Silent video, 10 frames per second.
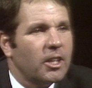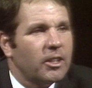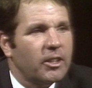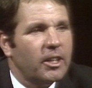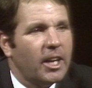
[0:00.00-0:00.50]

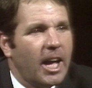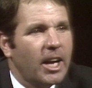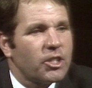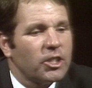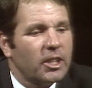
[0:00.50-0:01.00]
that it
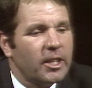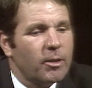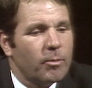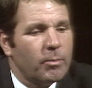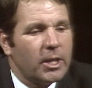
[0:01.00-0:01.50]
actually,
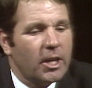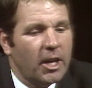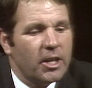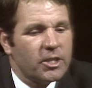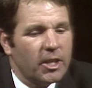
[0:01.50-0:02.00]

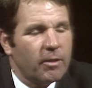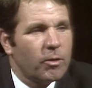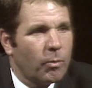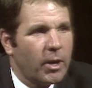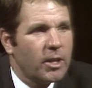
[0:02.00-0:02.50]
because of
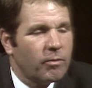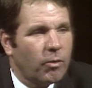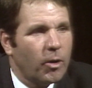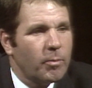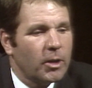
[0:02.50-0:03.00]
the way the
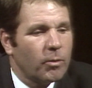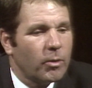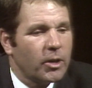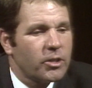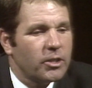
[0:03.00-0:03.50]
formula works,